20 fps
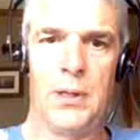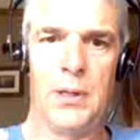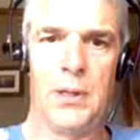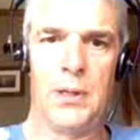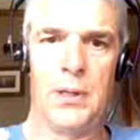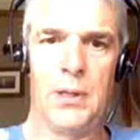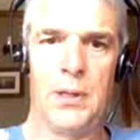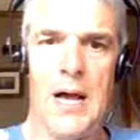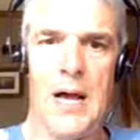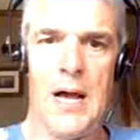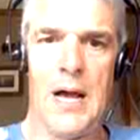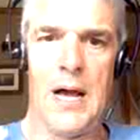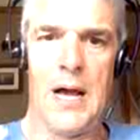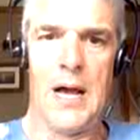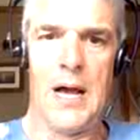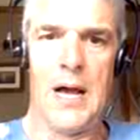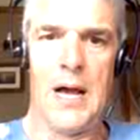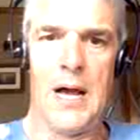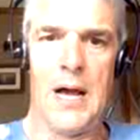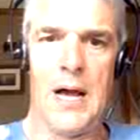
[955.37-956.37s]
1
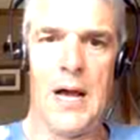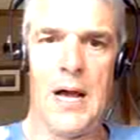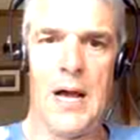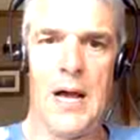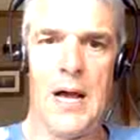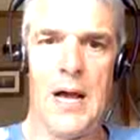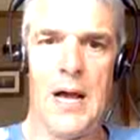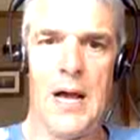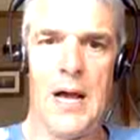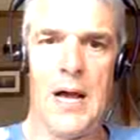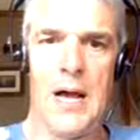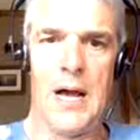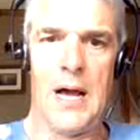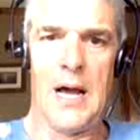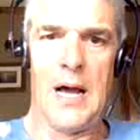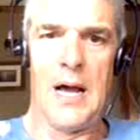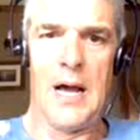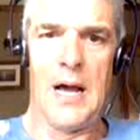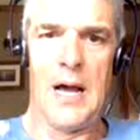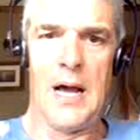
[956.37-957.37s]
over, 1,
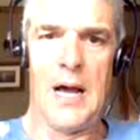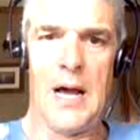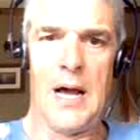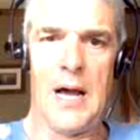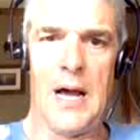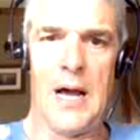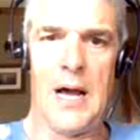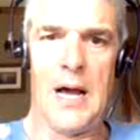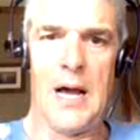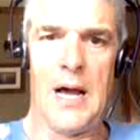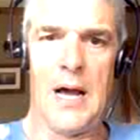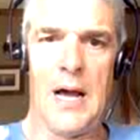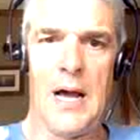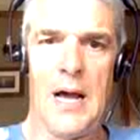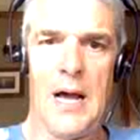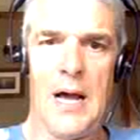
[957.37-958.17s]
2, 3 up.